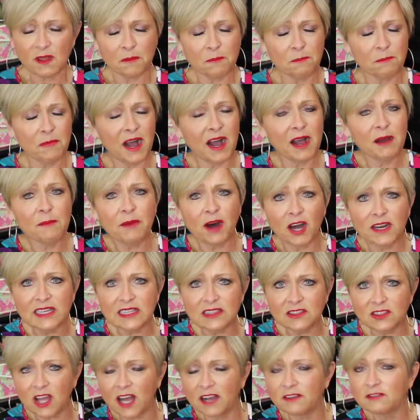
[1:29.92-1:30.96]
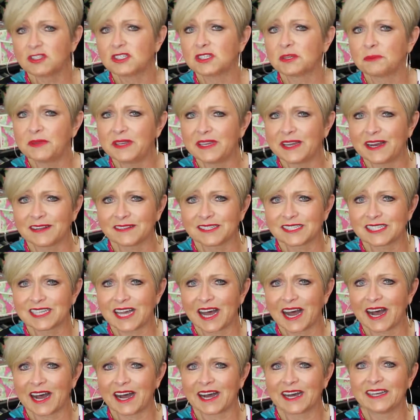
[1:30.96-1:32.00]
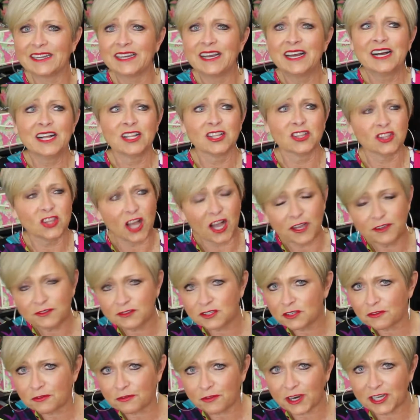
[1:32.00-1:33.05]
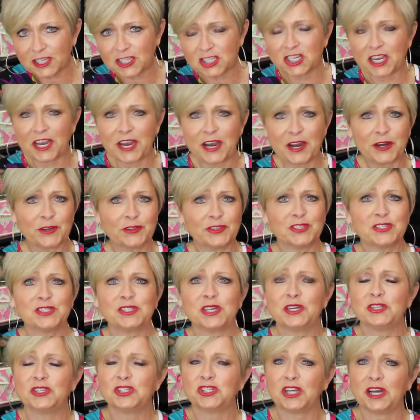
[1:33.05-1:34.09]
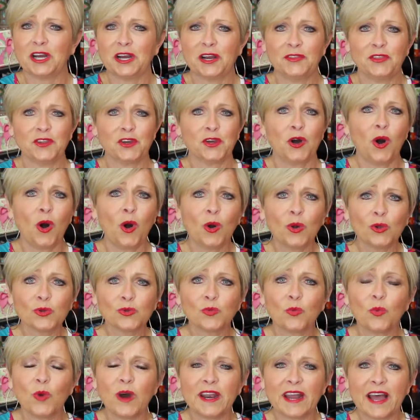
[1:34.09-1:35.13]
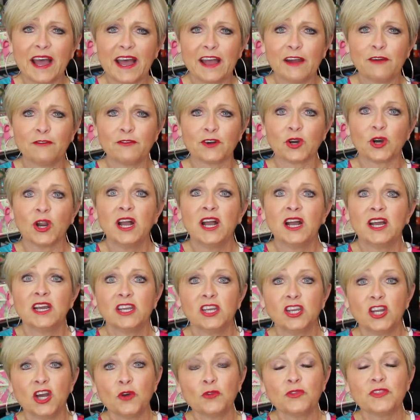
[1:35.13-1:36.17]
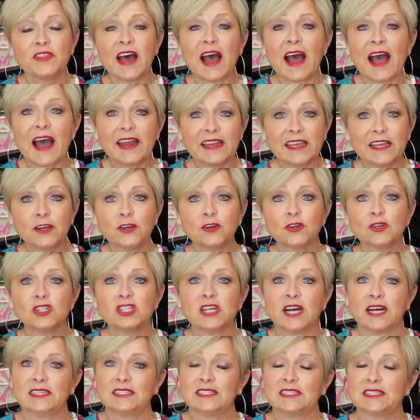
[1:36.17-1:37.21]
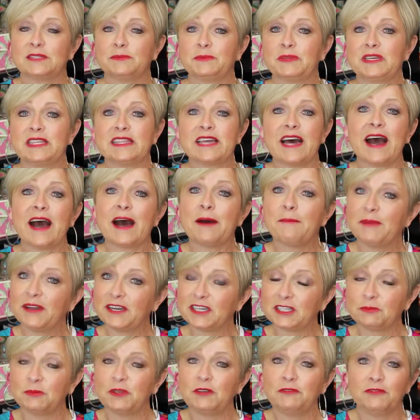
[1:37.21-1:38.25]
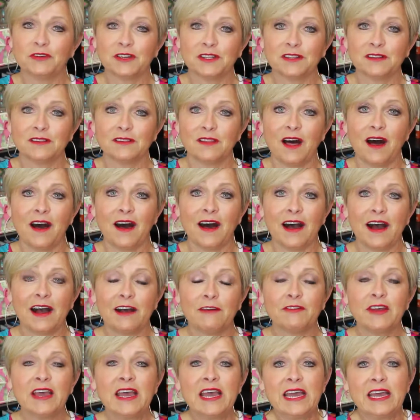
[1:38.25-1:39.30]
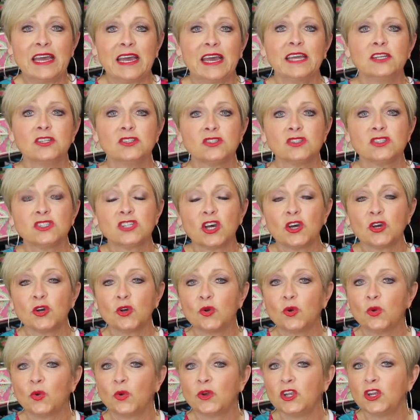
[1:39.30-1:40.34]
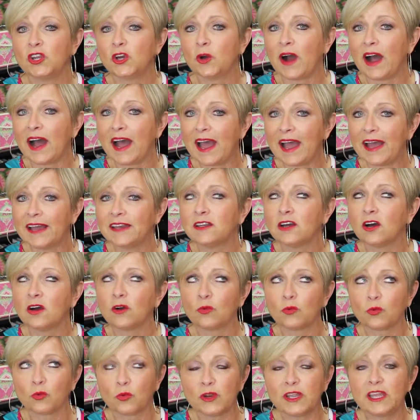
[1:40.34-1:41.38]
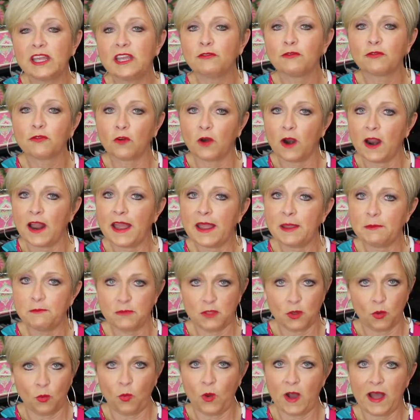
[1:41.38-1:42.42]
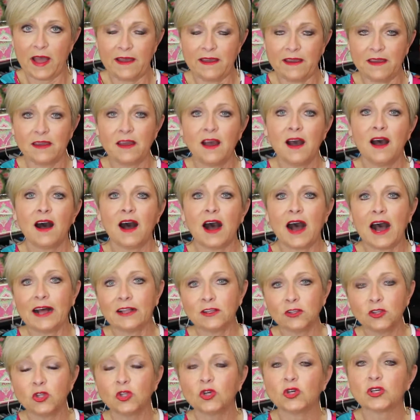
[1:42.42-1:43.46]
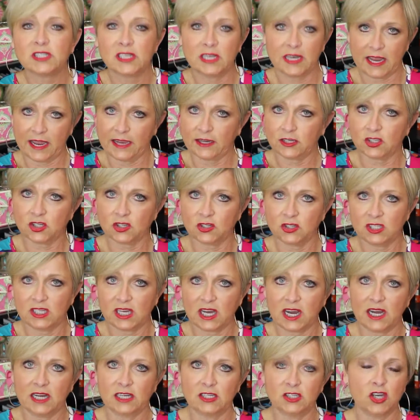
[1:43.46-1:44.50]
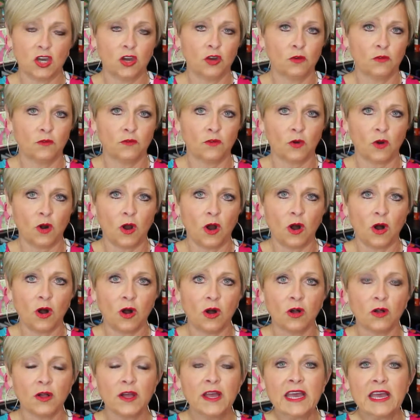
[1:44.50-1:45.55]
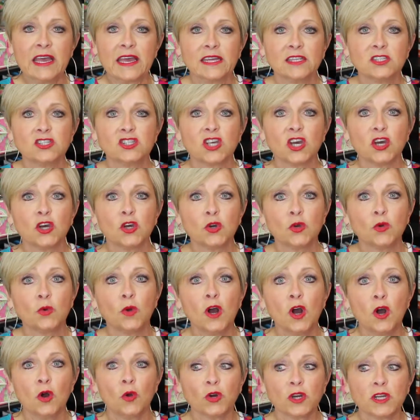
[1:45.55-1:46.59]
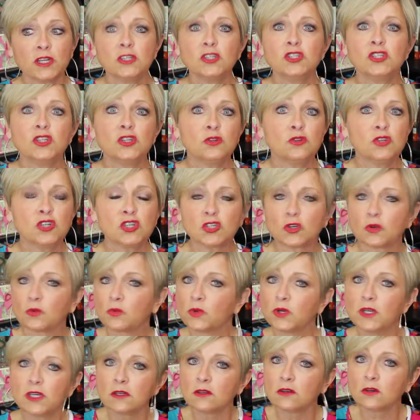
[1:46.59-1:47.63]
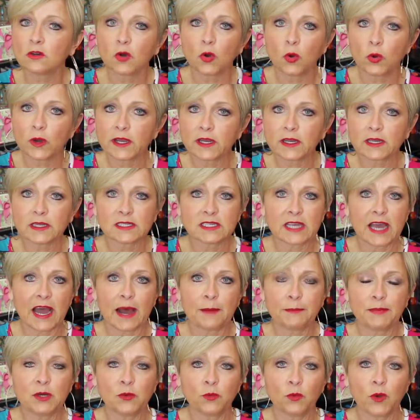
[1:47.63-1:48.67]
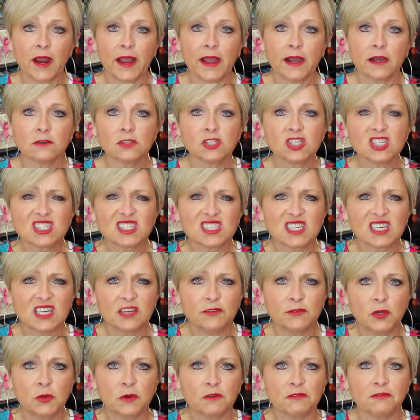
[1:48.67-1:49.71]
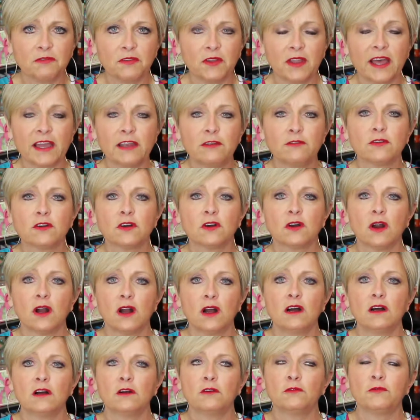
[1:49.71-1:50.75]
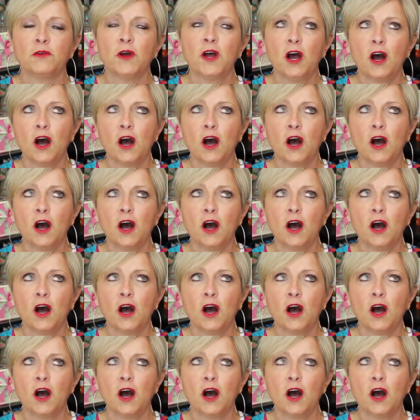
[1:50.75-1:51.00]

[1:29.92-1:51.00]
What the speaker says: My body loves to be outside, loves the fresh air, the sunshine, the cold, whatever. You know, that energizes me. That makes me feel alive. And so, you know, I had to reframe the way I looked at exercise overall. And so we're going to do just a real quick tapping round just to give you a flavor of